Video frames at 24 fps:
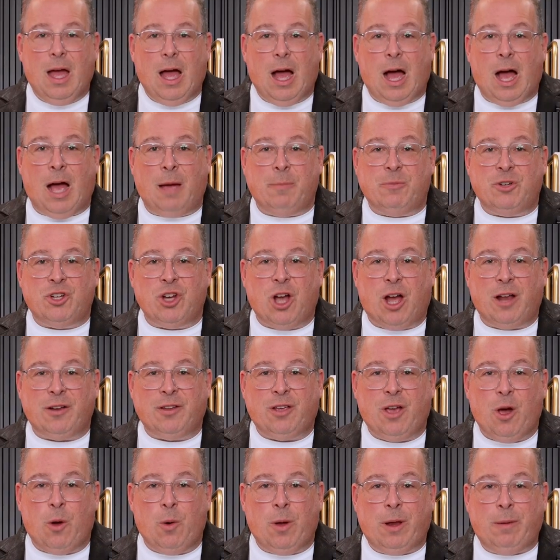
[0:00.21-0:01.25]
I'm John
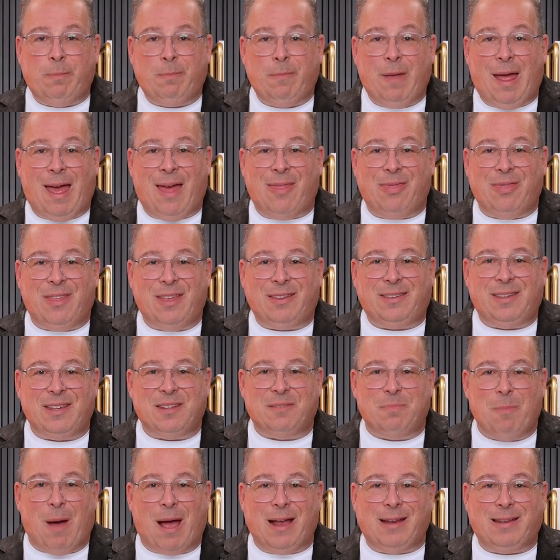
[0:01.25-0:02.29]
Cohen, and this
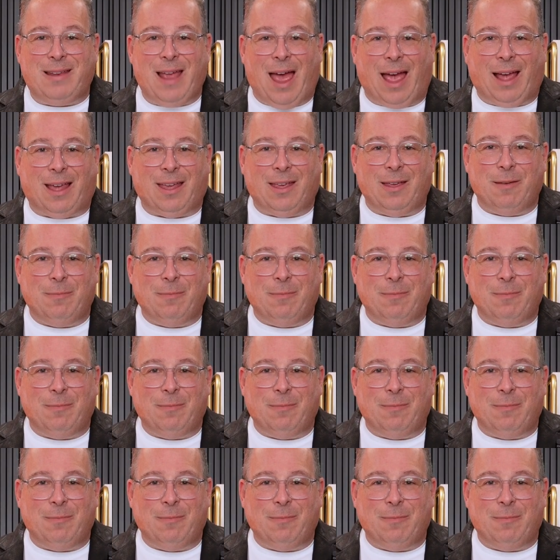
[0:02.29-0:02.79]
is My Tech.